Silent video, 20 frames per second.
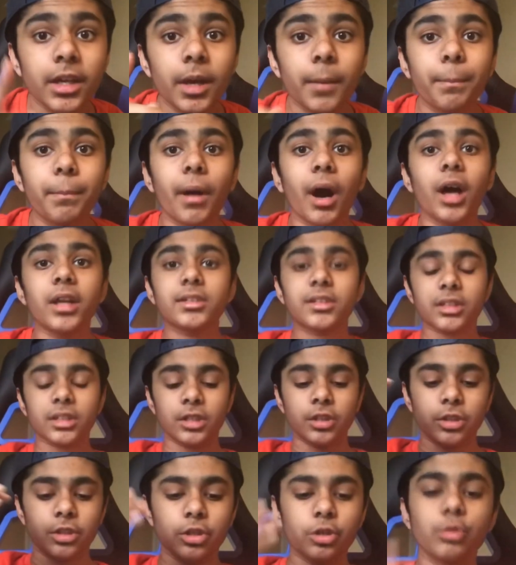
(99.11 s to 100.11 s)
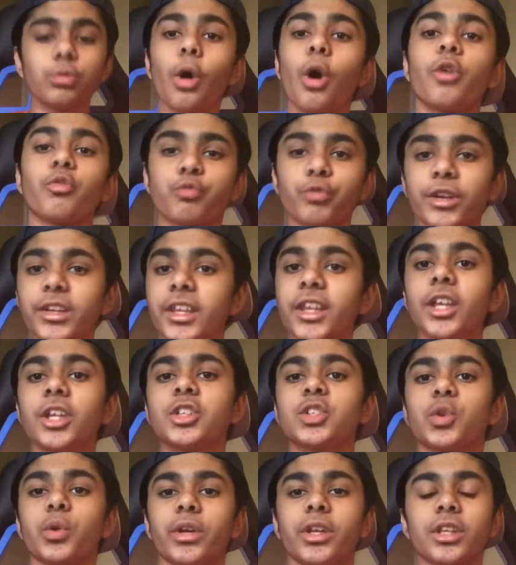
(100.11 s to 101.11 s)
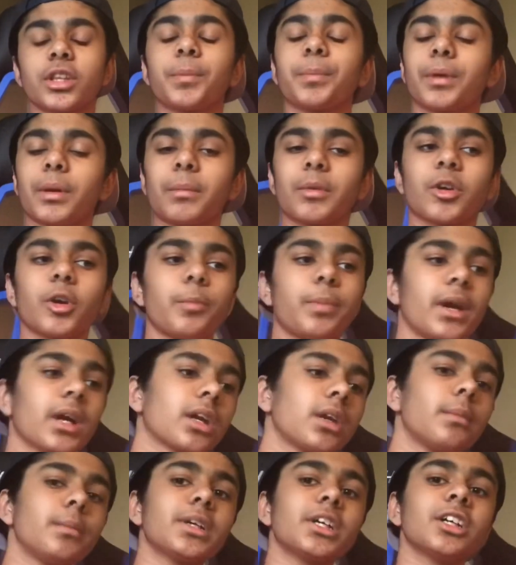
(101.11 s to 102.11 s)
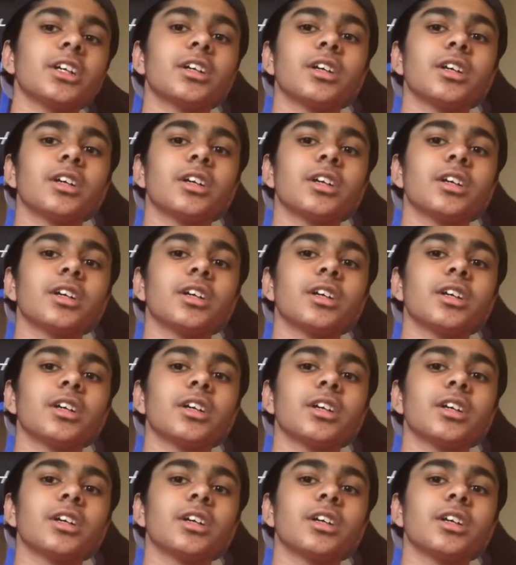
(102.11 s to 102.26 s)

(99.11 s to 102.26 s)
but you lot really enjoyed the promo code pack of me.